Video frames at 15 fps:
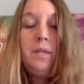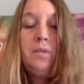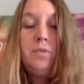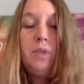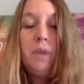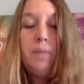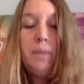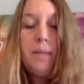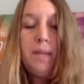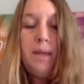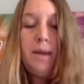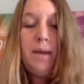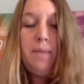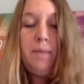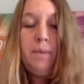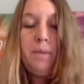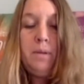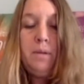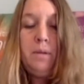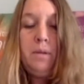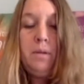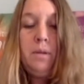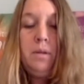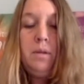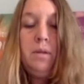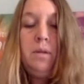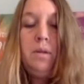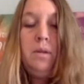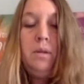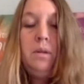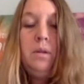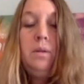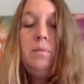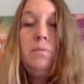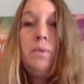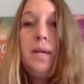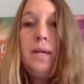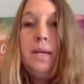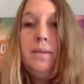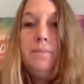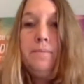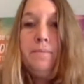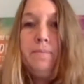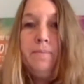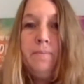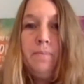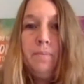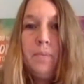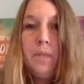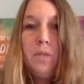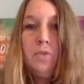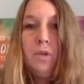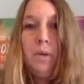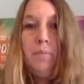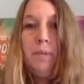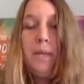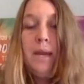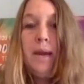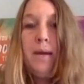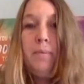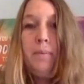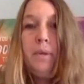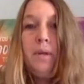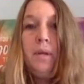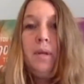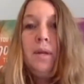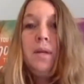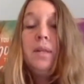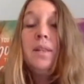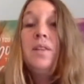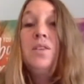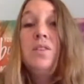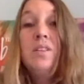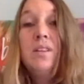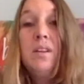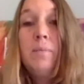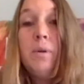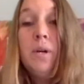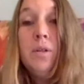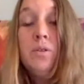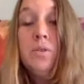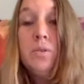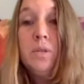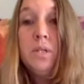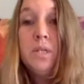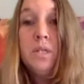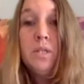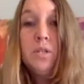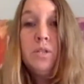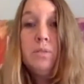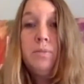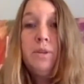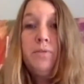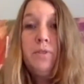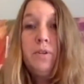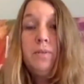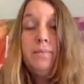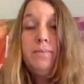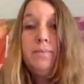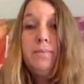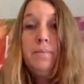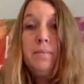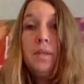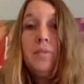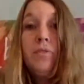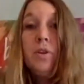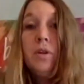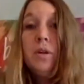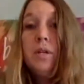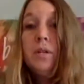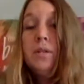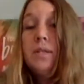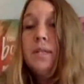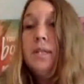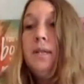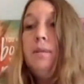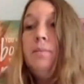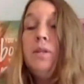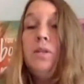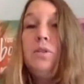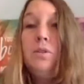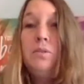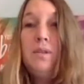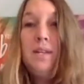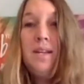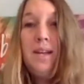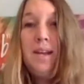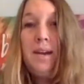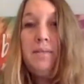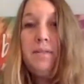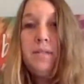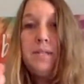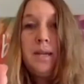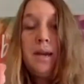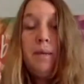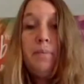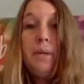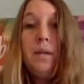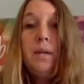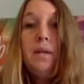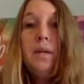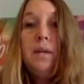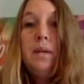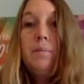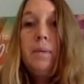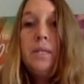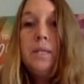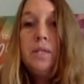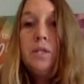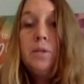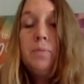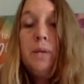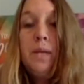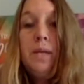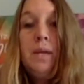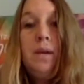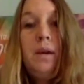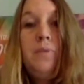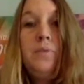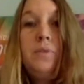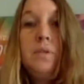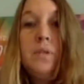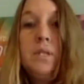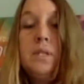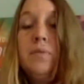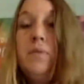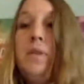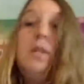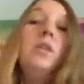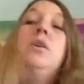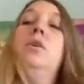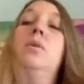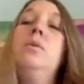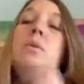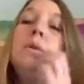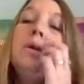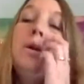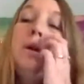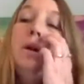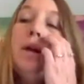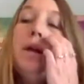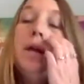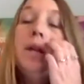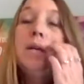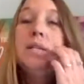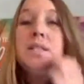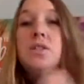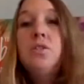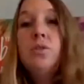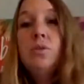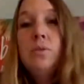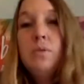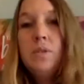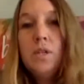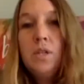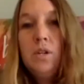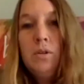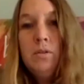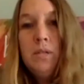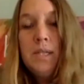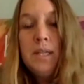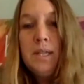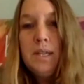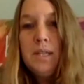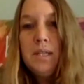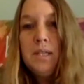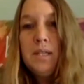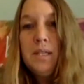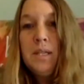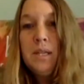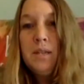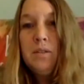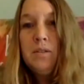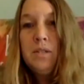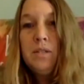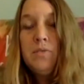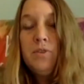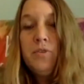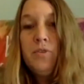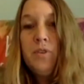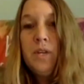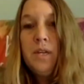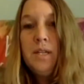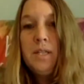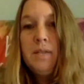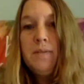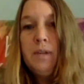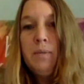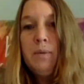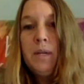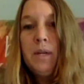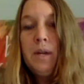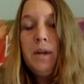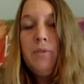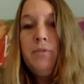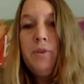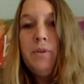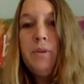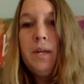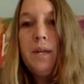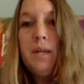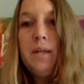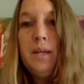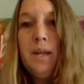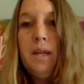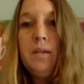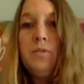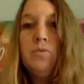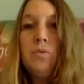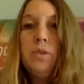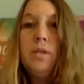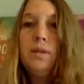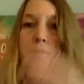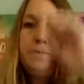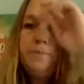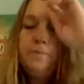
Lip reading: Droply app, right? Droply app. Then you can look up all those oils on your smartphone. If you're on our team and you don't yet have this app, message me after this video and I'll send you the code to download this for free. It's available on iPhone and Android.